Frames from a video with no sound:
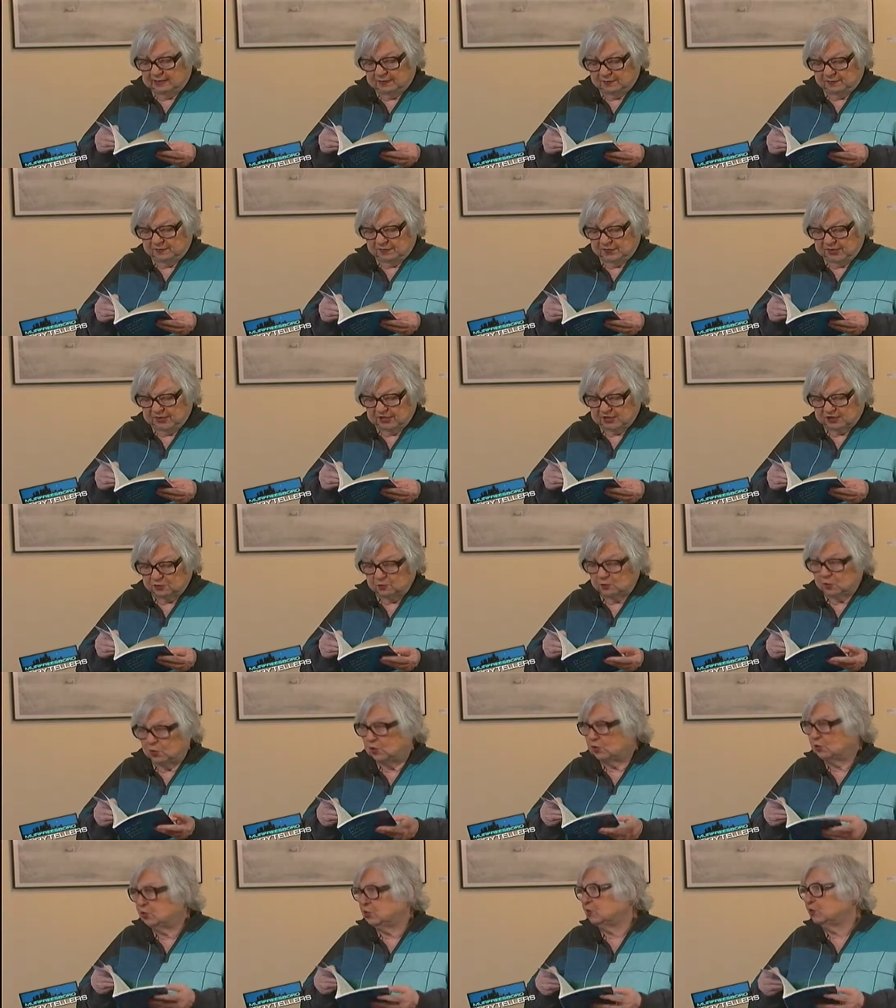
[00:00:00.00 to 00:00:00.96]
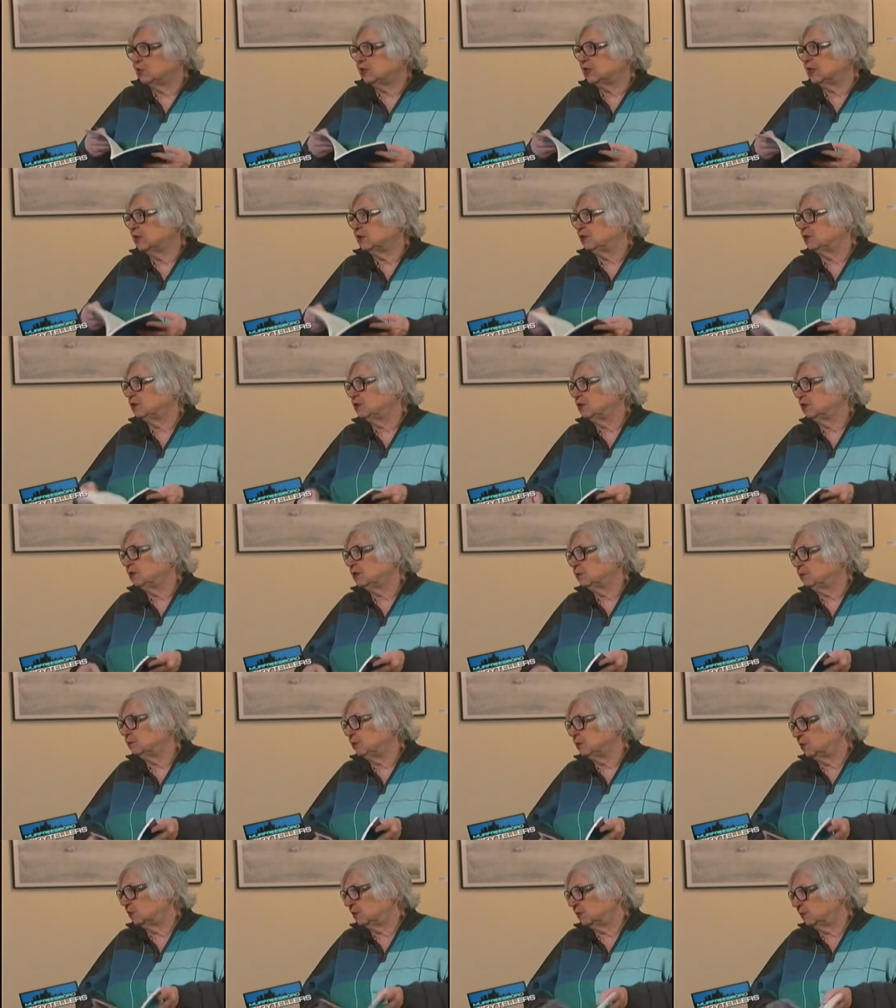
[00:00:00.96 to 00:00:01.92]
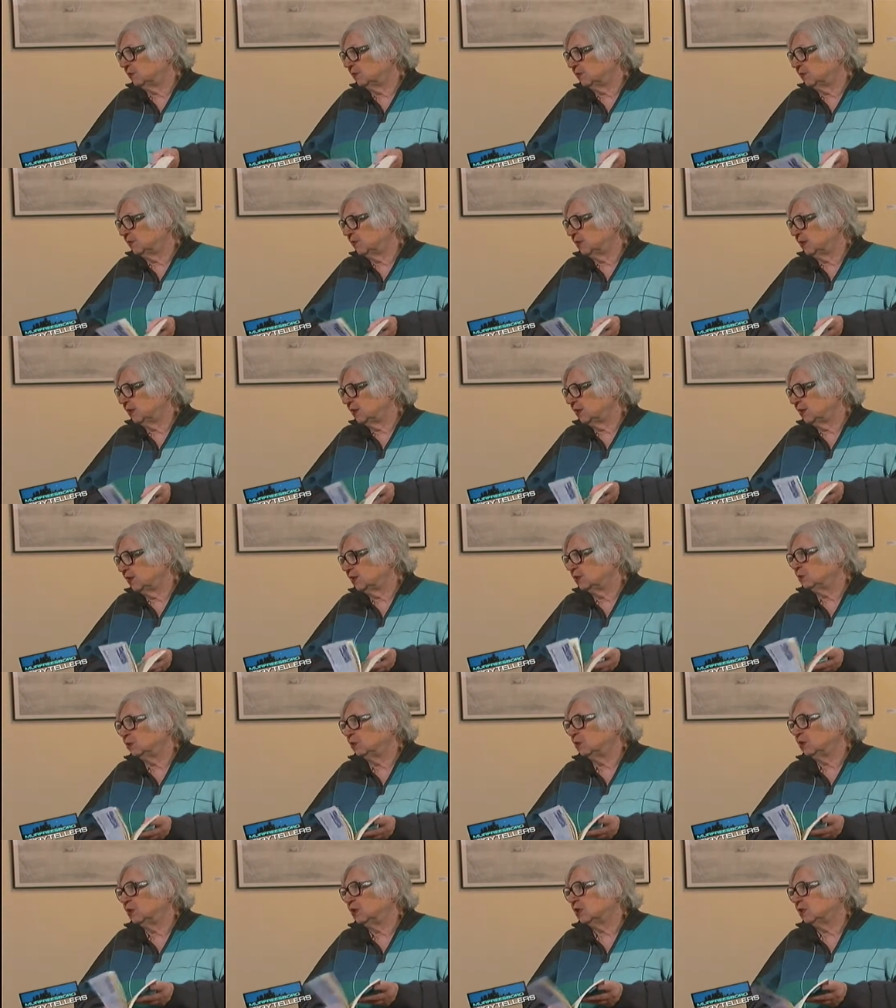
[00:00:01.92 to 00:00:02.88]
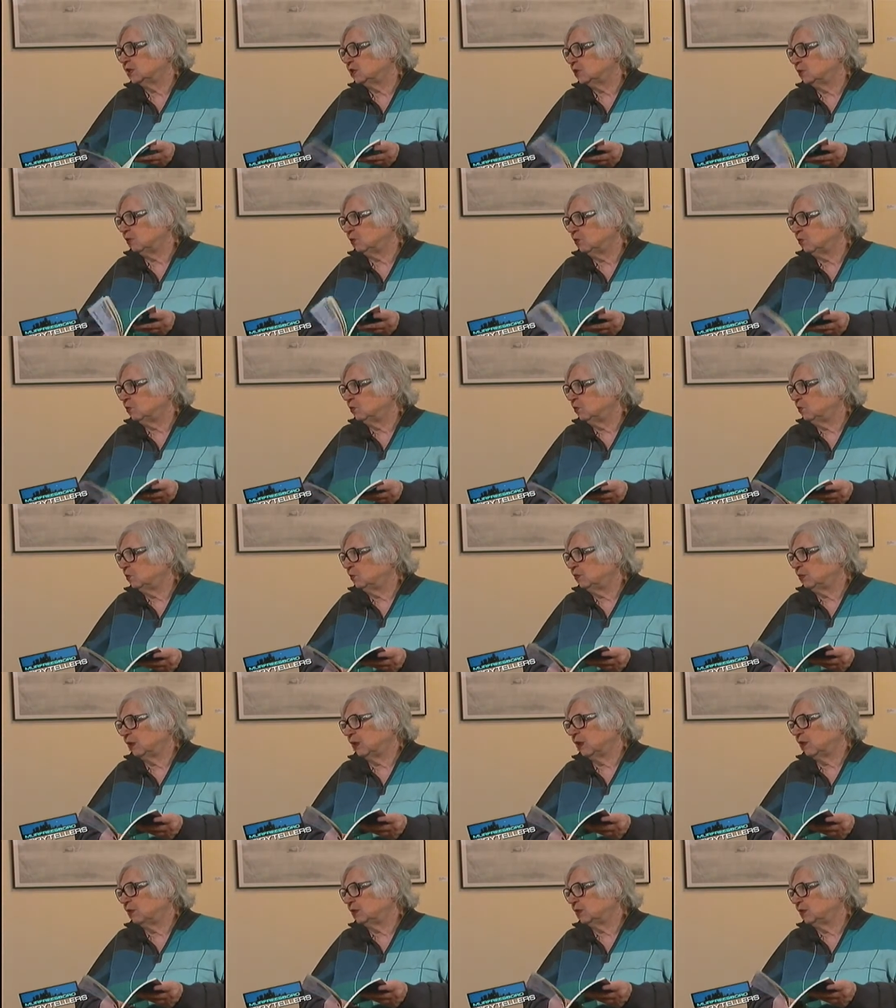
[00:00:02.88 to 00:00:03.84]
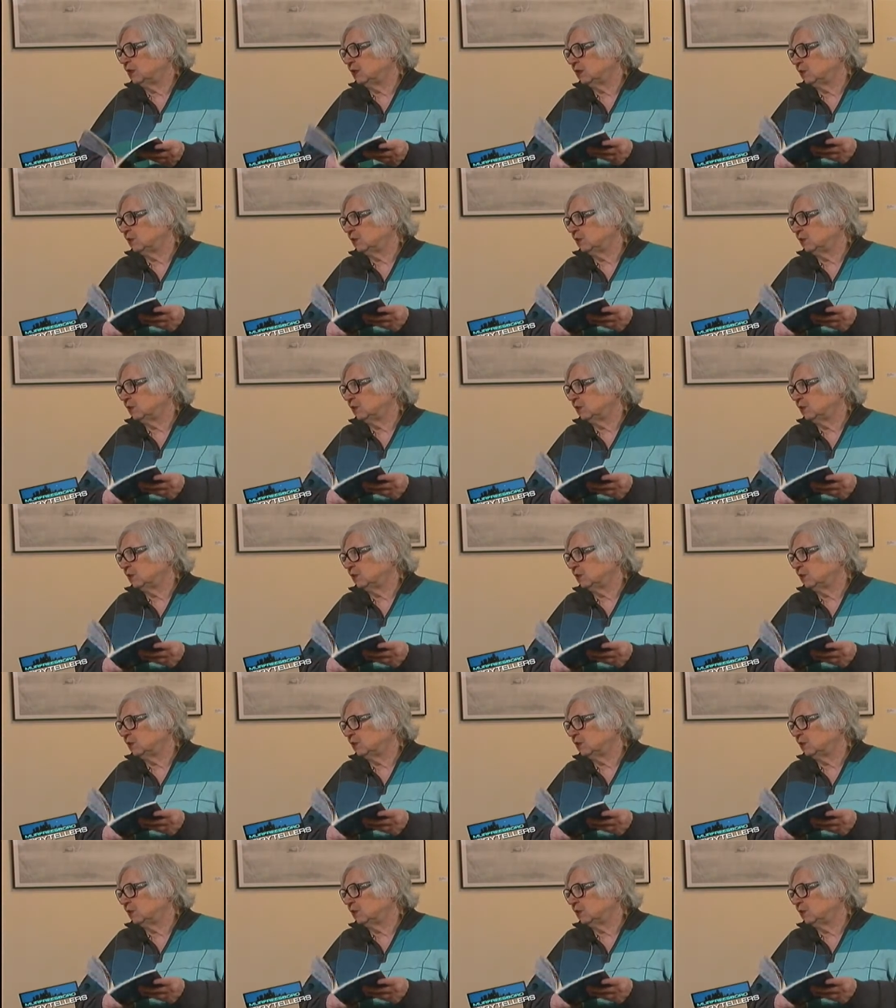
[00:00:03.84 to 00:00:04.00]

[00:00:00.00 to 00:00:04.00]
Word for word: uh, it's the one who sells this book. Okay. It, this book has sold because of